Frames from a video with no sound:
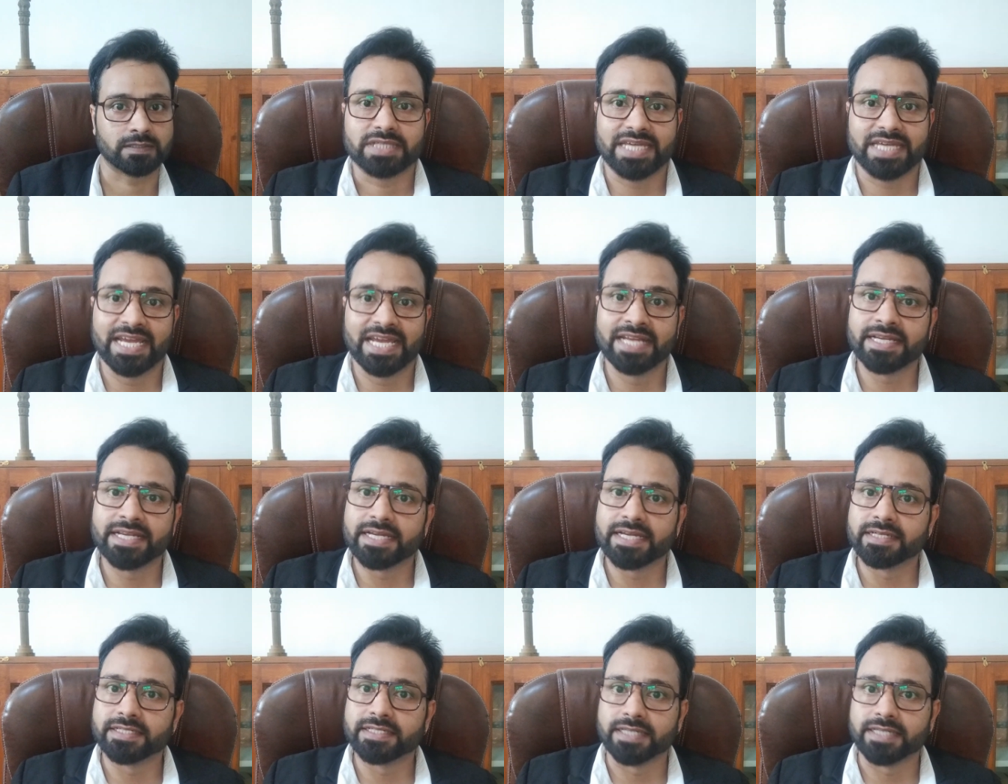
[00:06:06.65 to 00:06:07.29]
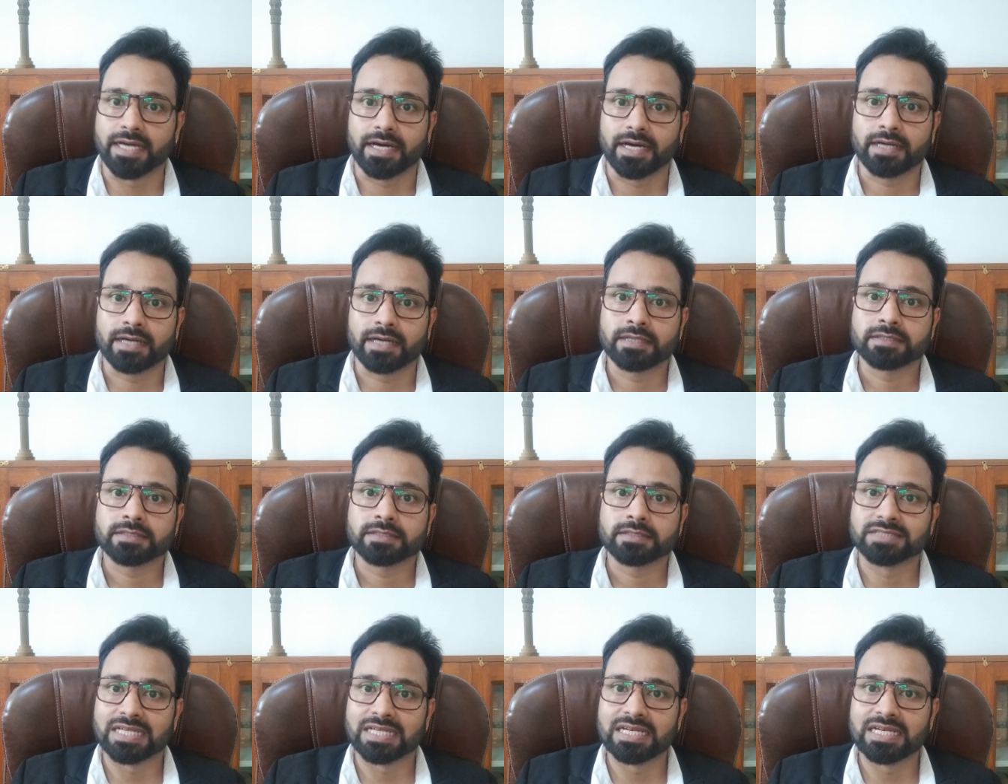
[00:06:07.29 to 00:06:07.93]
In India,
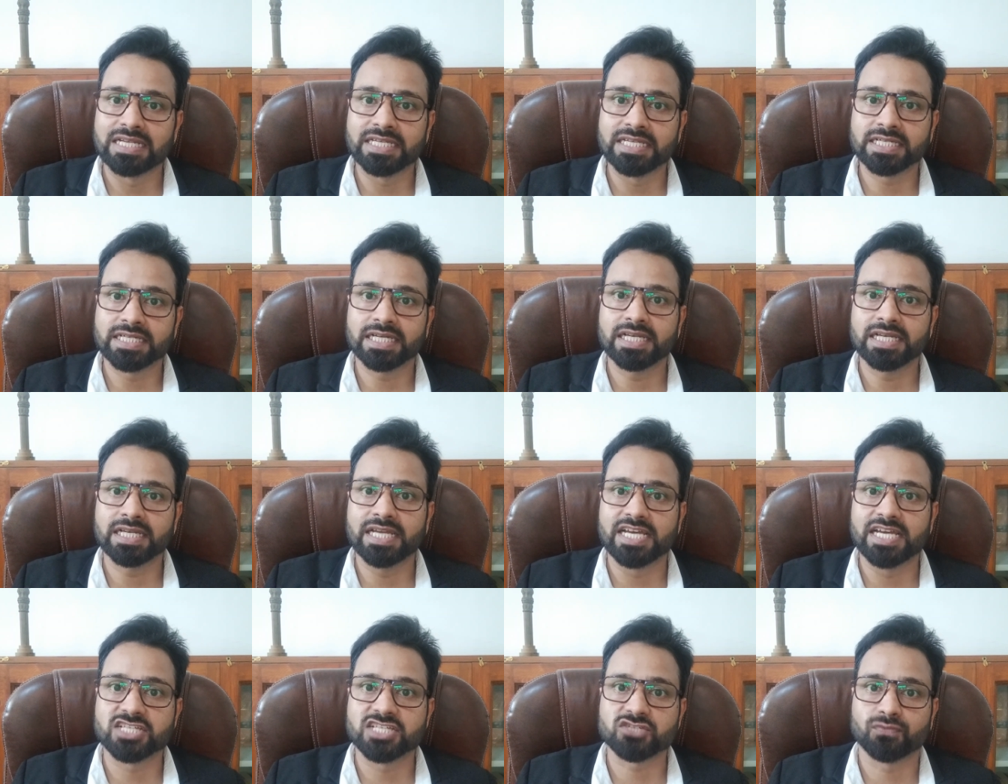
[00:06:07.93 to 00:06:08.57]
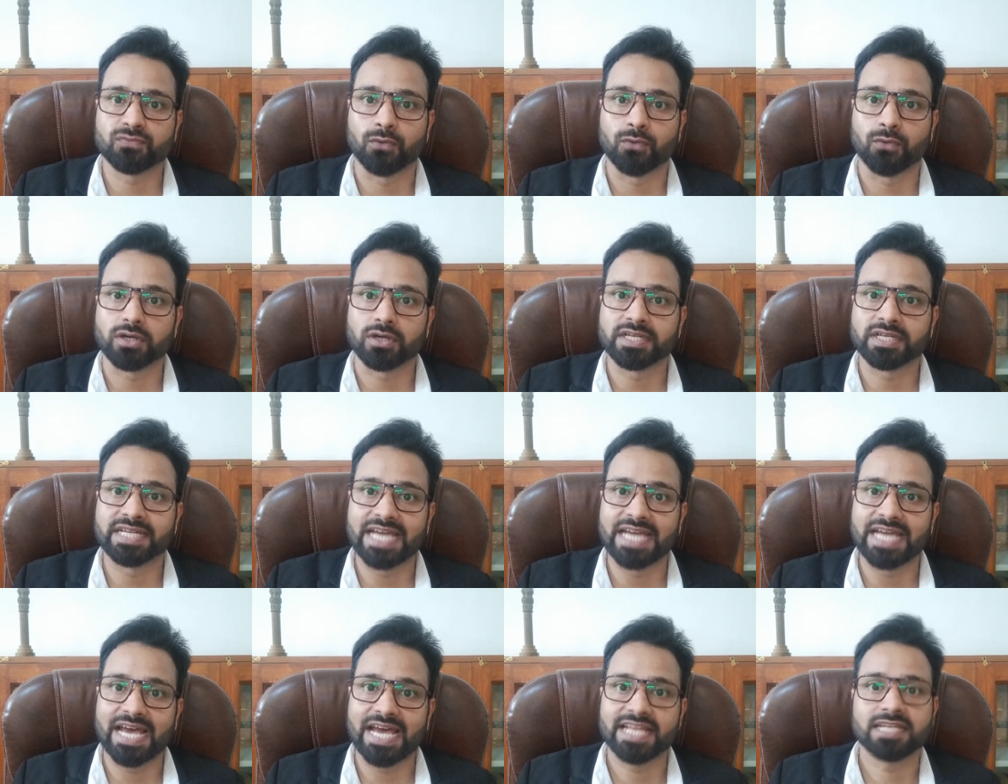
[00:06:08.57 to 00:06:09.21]
the legal age for
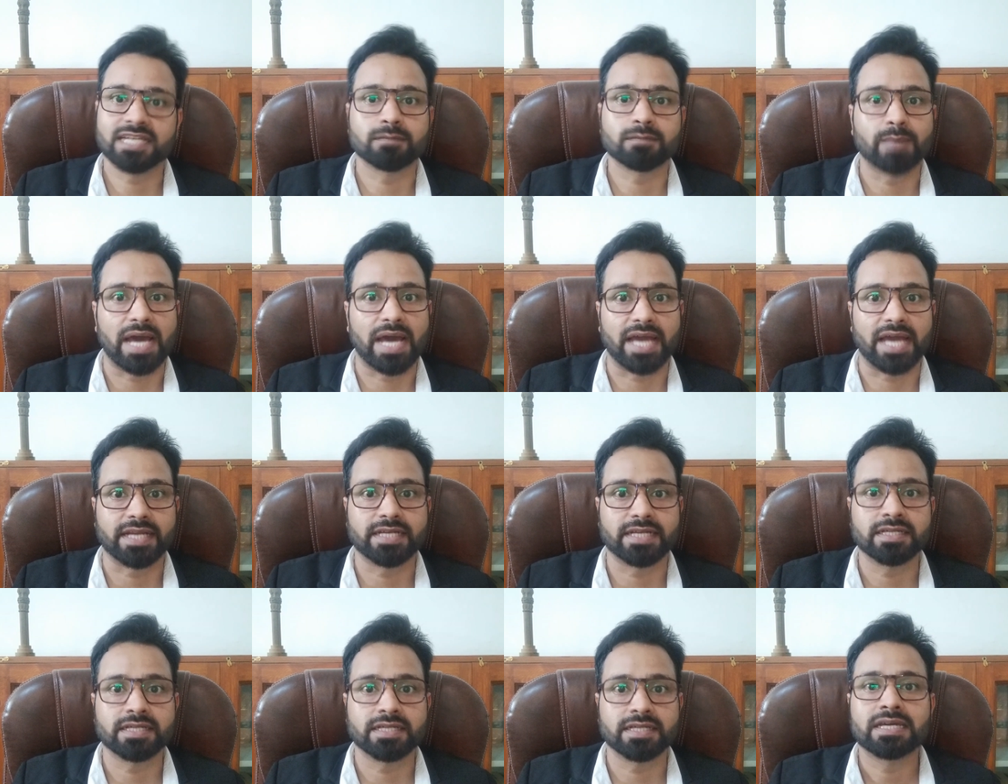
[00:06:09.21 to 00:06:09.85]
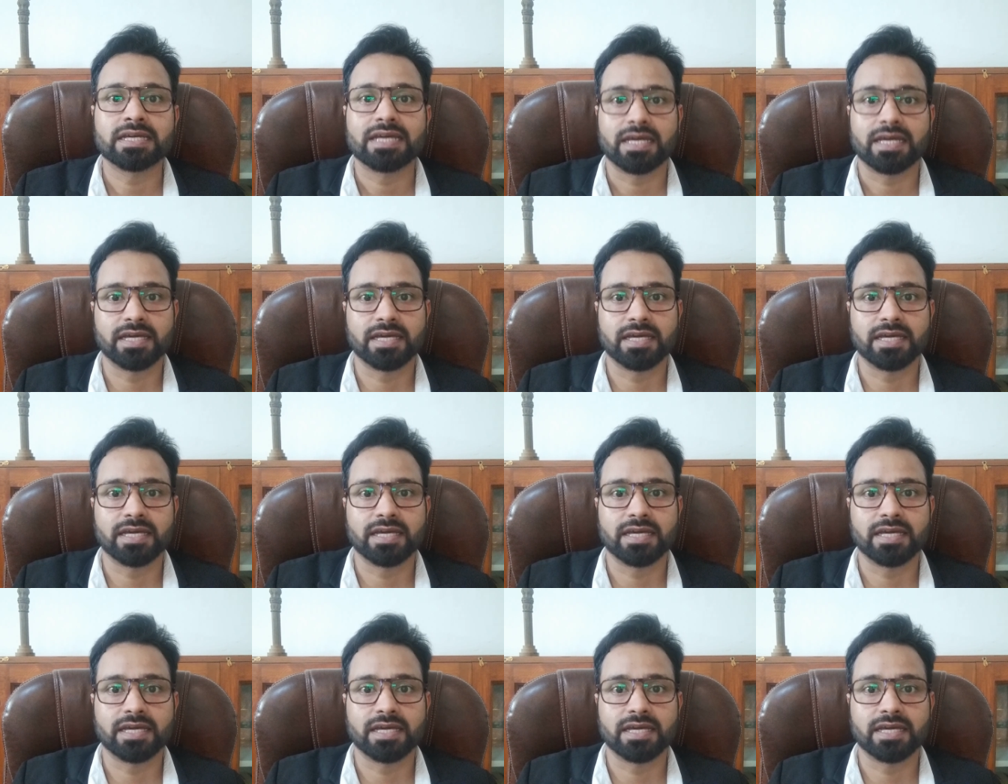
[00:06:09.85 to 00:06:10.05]
getting married